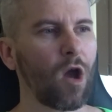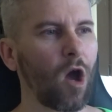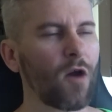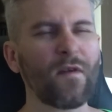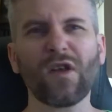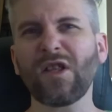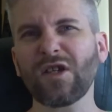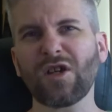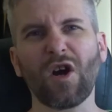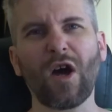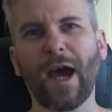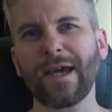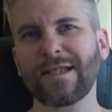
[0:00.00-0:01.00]
only
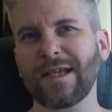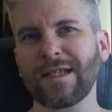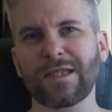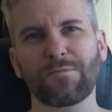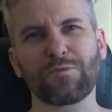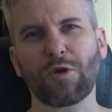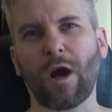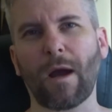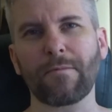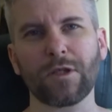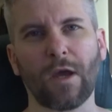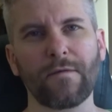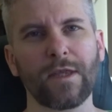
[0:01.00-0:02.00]
got 18
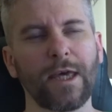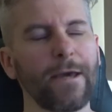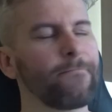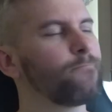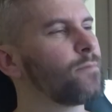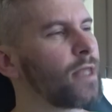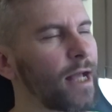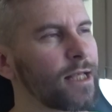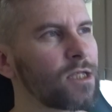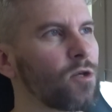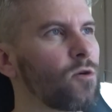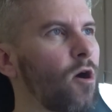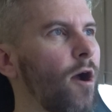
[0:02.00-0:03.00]
subscribers over there, but
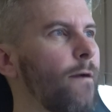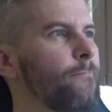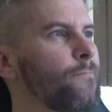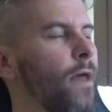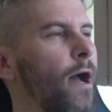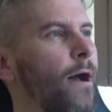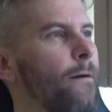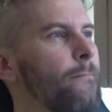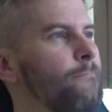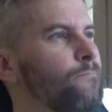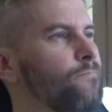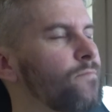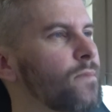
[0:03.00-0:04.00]
that's alright.
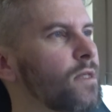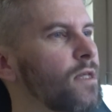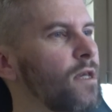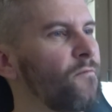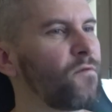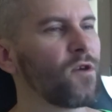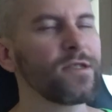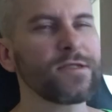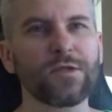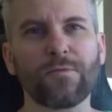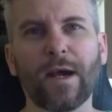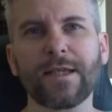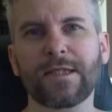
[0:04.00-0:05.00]
If you're
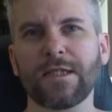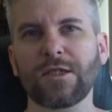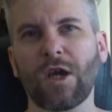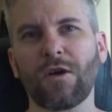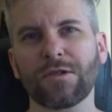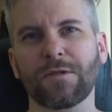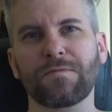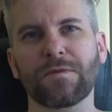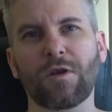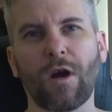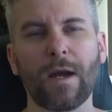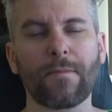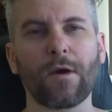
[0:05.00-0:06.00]
into racing, go and
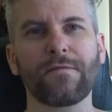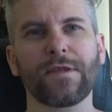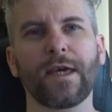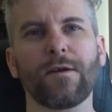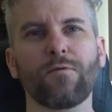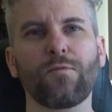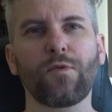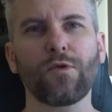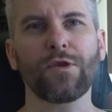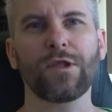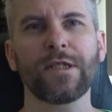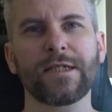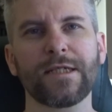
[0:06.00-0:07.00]
subscribe over there. We'll put
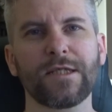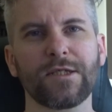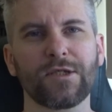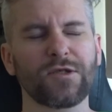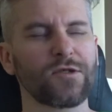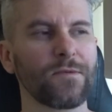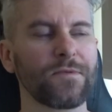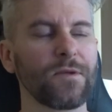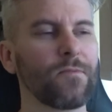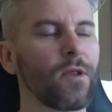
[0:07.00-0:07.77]
the link in the description